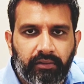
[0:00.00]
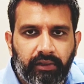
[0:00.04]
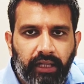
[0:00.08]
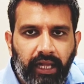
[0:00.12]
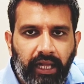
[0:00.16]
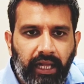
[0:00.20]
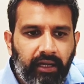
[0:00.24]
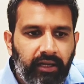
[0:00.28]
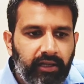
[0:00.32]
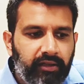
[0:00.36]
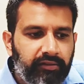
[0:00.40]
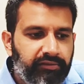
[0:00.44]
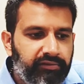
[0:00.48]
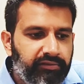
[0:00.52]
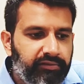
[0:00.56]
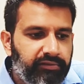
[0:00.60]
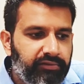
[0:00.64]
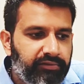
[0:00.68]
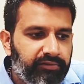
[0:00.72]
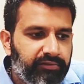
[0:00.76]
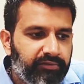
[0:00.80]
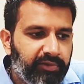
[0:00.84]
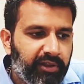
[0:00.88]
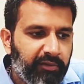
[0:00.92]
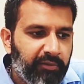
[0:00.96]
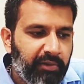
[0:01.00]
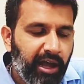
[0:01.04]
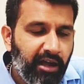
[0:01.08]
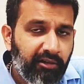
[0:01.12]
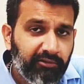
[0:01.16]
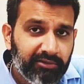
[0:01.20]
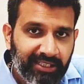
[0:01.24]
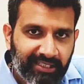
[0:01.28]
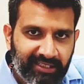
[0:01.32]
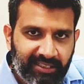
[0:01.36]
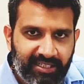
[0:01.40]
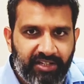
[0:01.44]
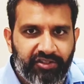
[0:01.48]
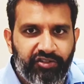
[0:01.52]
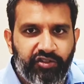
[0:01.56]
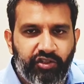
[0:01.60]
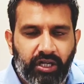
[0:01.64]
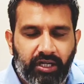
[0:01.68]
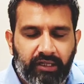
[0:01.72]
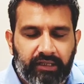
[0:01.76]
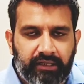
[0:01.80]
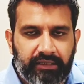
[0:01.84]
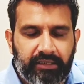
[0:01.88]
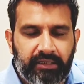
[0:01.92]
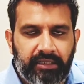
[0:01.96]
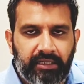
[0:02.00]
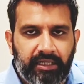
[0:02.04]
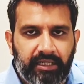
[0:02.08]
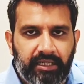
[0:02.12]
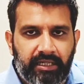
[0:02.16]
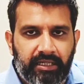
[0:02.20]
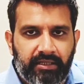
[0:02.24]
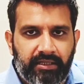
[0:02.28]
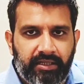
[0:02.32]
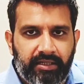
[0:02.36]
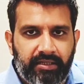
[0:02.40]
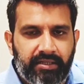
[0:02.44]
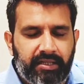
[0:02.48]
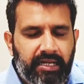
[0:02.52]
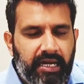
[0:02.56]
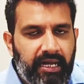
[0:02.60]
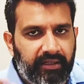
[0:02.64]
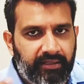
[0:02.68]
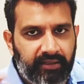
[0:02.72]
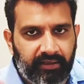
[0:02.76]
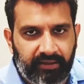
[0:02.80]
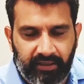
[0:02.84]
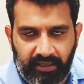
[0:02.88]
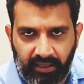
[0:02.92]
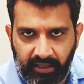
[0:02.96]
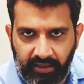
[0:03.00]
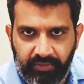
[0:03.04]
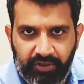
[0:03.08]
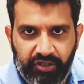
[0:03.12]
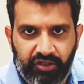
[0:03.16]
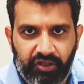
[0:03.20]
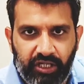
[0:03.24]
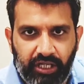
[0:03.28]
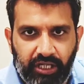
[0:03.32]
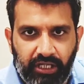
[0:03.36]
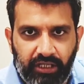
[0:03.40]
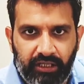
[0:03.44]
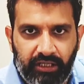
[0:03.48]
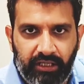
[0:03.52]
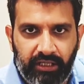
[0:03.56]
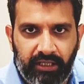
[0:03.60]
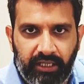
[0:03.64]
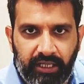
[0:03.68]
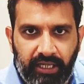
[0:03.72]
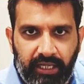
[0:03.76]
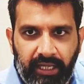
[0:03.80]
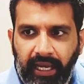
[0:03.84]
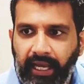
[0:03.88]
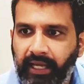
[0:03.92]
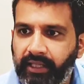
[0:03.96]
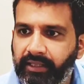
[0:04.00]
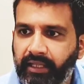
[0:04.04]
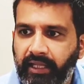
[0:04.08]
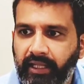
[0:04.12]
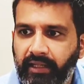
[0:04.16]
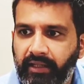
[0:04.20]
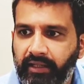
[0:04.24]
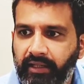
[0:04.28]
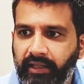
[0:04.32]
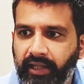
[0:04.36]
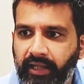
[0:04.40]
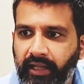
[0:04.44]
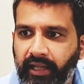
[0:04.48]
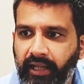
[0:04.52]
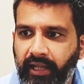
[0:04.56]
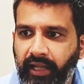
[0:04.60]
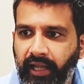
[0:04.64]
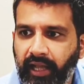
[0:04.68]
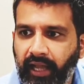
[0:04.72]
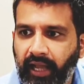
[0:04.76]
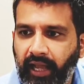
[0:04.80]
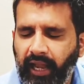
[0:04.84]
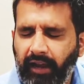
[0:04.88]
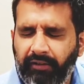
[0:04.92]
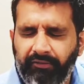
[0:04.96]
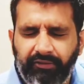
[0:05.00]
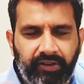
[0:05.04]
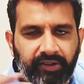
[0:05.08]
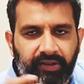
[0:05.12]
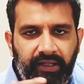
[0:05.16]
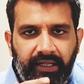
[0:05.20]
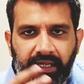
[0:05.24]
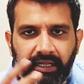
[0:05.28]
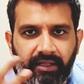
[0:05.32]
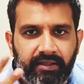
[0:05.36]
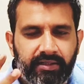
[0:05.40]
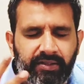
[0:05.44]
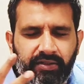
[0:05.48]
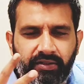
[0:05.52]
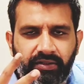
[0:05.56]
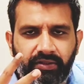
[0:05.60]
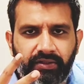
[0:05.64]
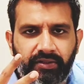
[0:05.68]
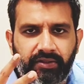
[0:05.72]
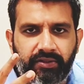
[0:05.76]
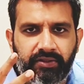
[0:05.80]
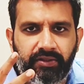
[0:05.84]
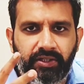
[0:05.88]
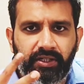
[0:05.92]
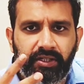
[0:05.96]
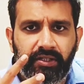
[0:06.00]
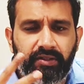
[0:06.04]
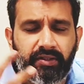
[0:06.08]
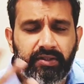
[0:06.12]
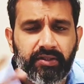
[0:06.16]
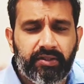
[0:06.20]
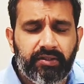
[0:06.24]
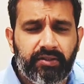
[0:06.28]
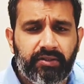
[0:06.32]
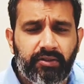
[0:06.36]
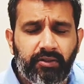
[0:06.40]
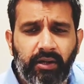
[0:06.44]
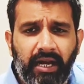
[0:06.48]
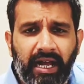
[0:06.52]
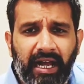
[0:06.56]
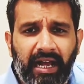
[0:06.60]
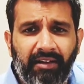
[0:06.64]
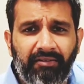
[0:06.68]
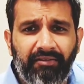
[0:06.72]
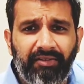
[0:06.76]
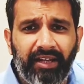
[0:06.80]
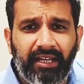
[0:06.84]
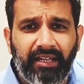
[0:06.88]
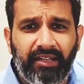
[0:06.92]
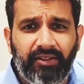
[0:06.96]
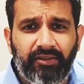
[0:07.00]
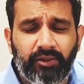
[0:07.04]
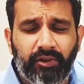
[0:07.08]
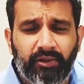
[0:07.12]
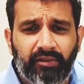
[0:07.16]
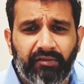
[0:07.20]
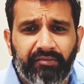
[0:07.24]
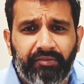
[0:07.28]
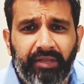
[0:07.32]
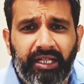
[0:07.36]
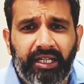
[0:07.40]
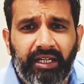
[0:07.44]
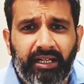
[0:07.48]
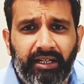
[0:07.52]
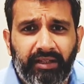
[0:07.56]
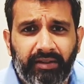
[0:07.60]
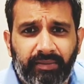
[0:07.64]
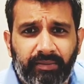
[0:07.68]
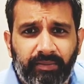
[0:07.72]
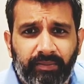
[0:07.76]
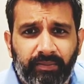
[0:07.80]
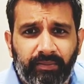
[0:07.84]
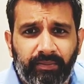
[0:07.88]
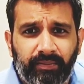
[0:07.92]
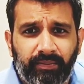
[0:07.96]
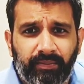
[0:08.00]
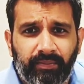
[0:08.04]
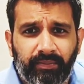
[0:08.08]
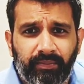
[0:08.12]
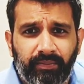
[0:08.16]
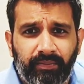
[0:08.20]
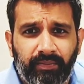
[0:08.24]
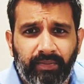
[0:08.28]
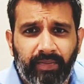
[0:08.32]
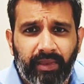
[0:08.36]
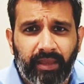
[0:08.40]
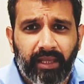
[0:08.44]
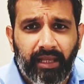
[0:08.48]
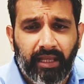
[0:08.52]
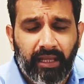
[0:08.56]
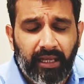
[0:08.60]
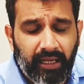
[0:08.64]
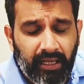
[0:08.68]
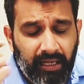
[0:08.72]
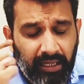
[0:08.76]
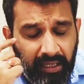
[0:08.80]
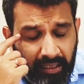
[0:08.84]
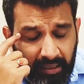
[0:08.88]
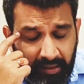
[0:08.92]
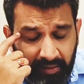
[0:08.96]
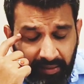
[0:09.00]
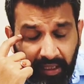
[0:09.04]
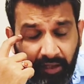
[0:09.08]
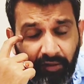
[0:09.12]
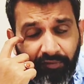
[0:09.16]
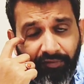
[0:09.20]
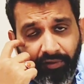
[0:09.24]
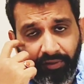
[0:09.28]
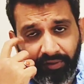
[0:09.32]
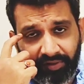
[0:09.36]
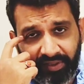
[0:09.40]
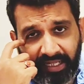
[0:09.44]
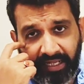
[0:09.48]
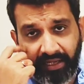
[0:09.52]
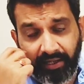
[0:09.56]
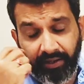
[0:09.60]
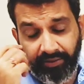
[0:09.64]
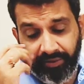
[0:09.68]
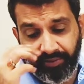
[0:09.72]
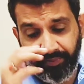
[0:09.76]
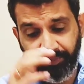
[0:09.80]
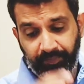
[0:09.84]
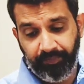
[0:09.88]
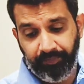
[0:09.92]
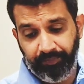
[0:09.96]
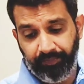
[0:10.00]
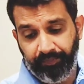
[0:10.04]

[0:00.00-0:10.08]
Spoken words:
And if the Bhagavad Gita is junk, then Sanatana Dharma is junk. And then everything else ceases to have any sort of meaning. Think for a second.